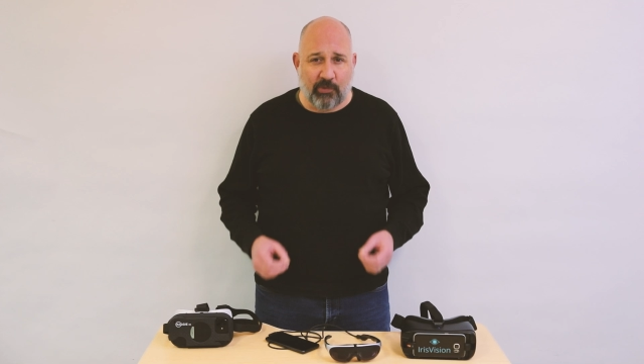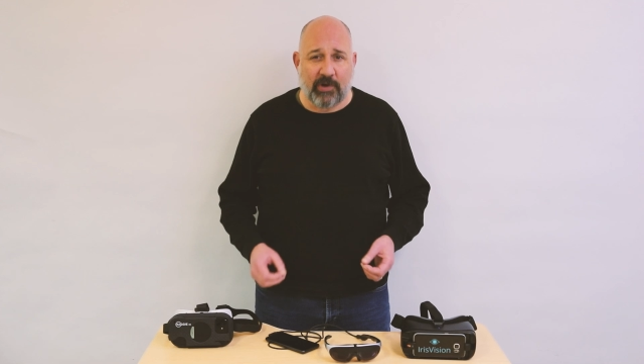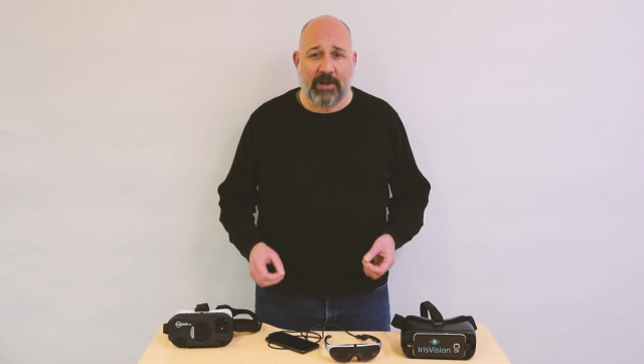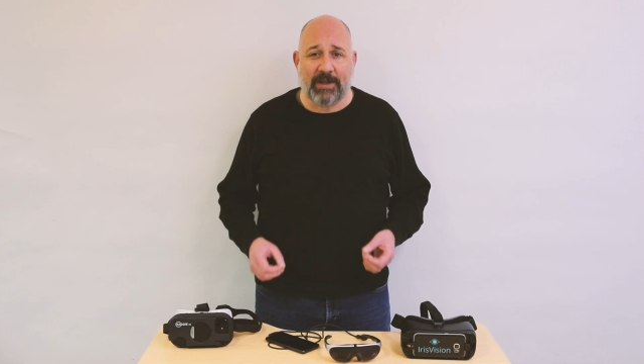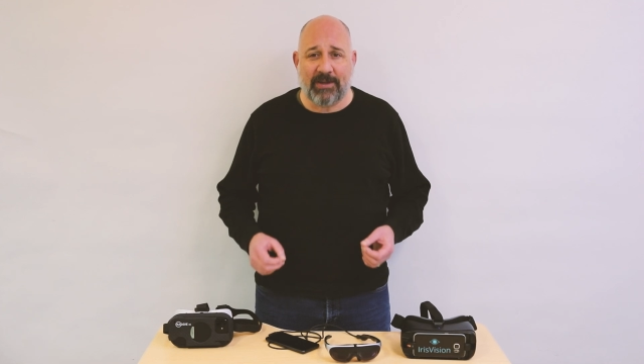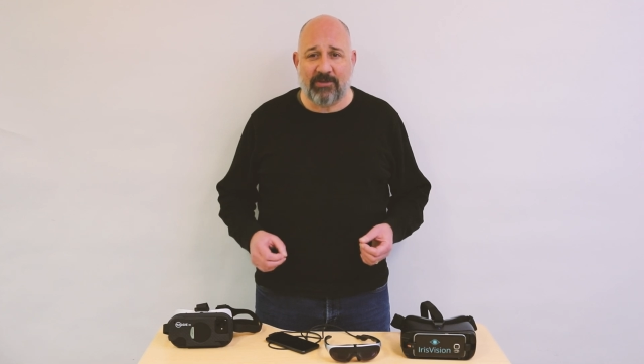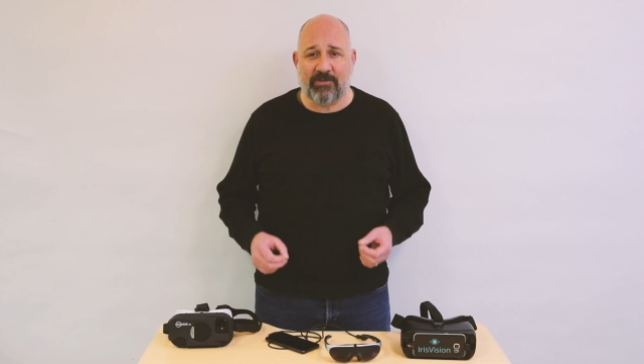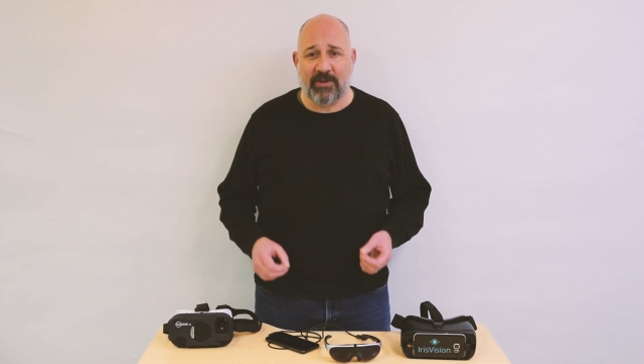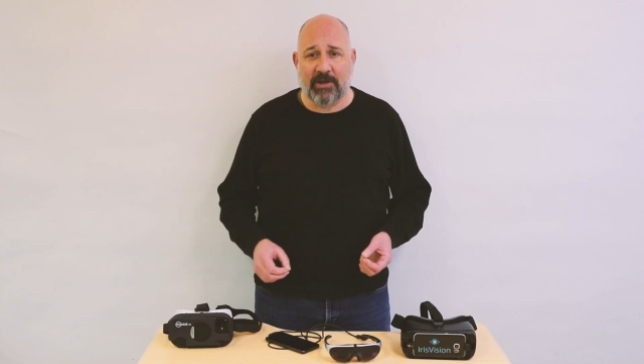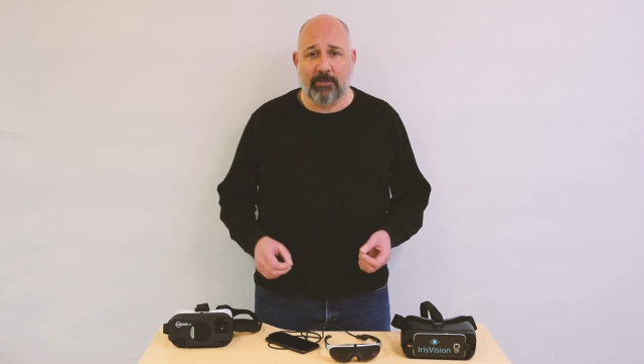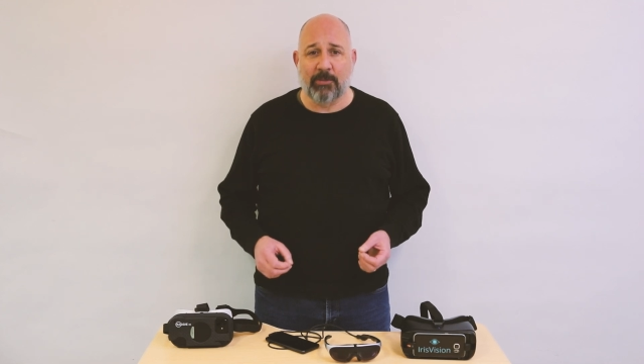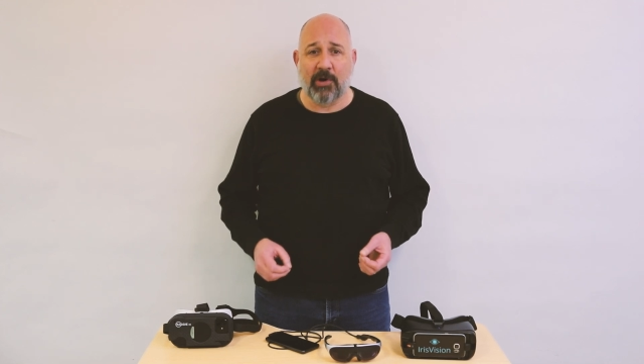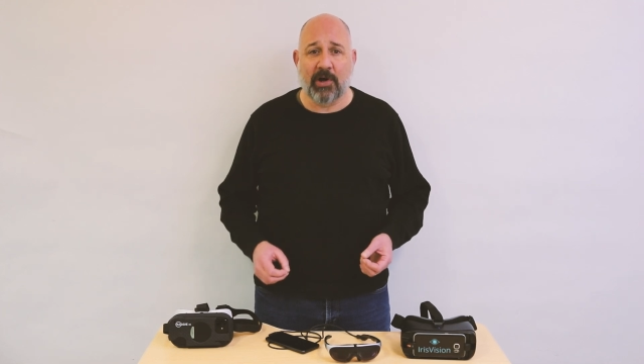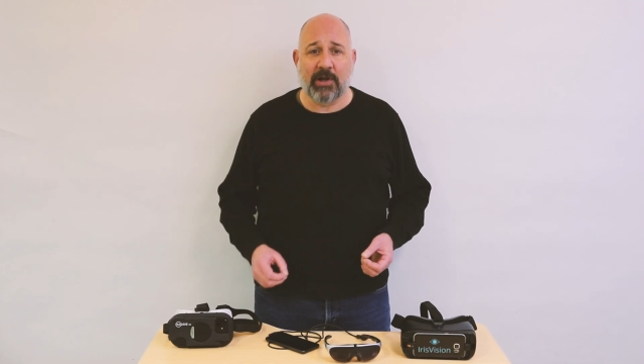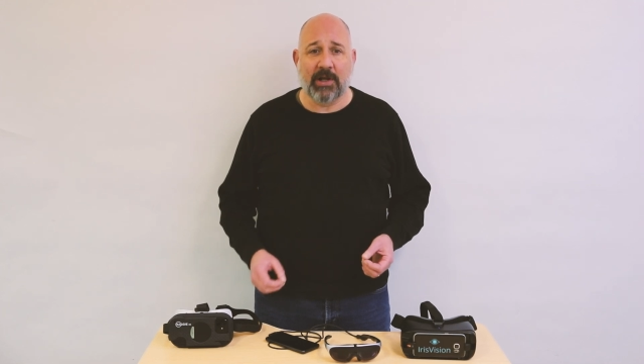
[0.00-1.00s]
really
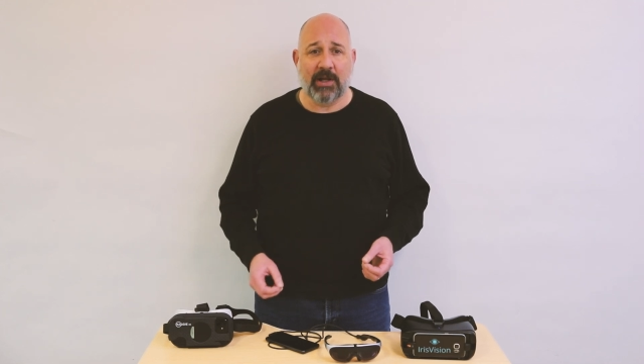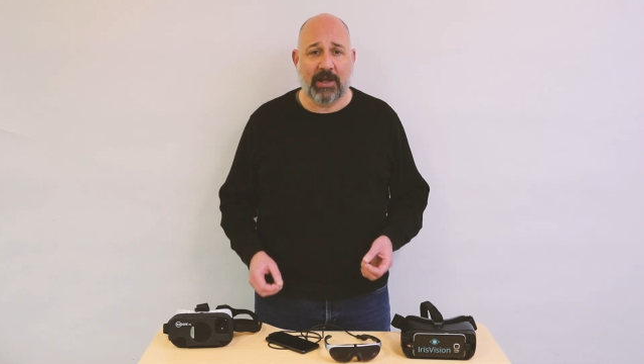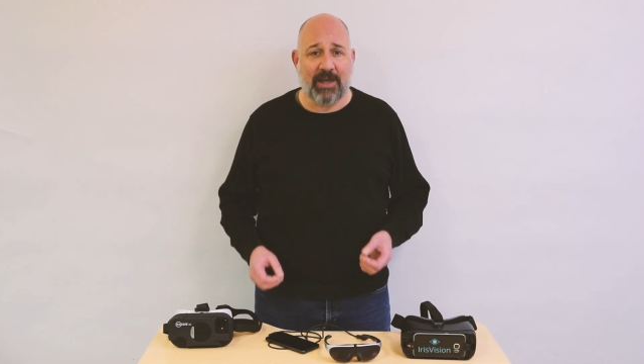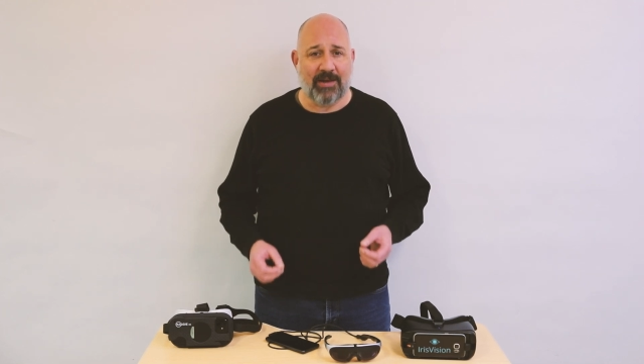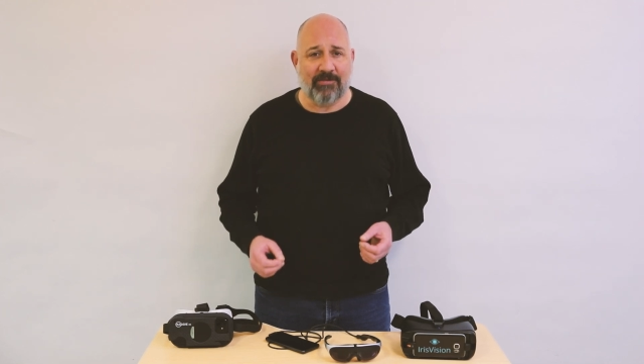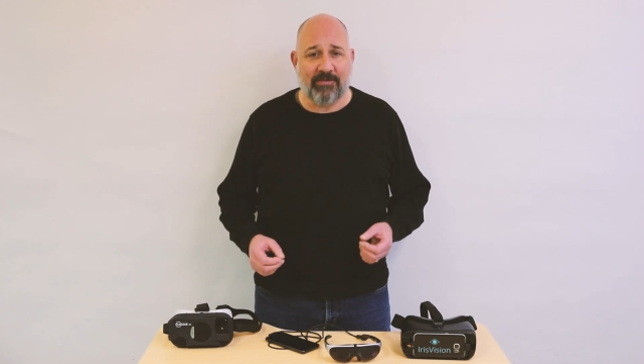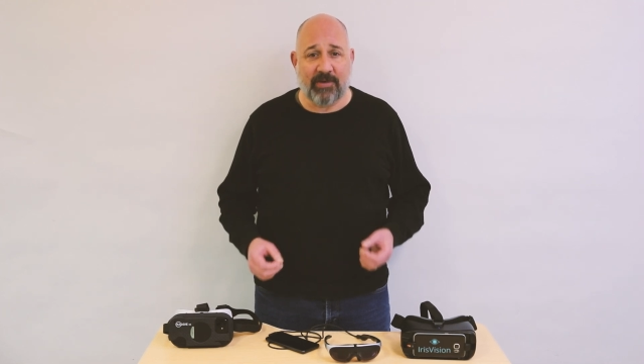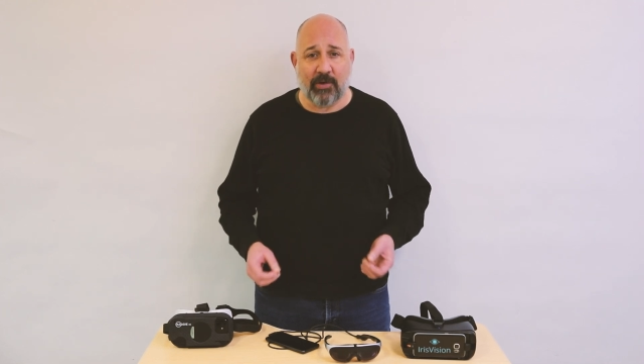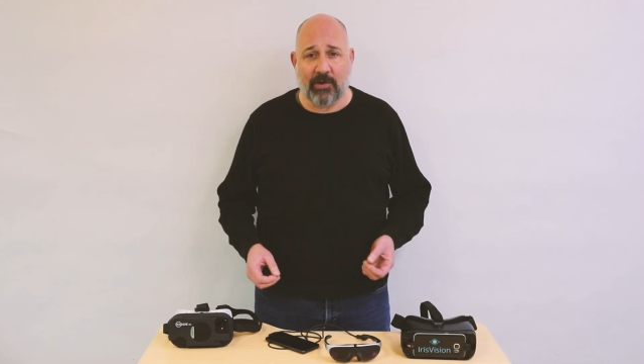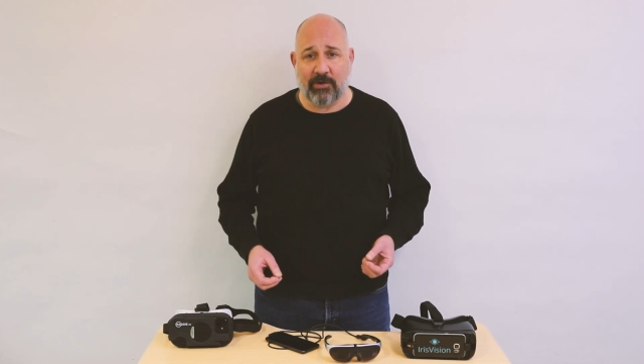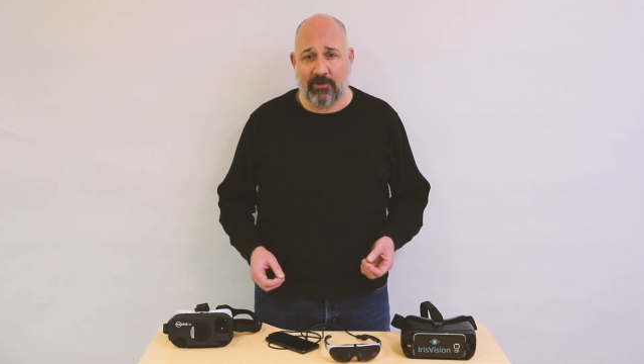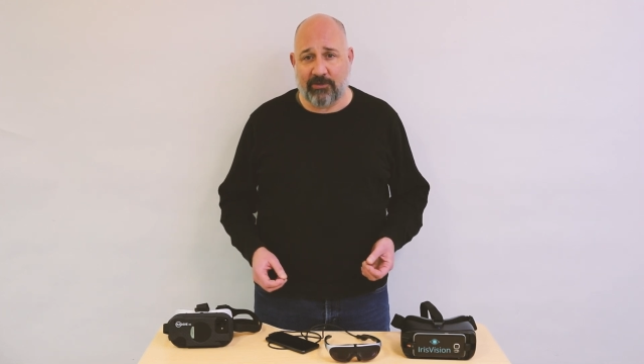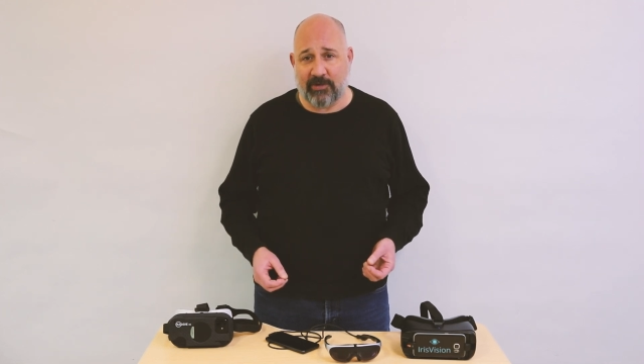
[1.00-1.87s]
slick marketing and very good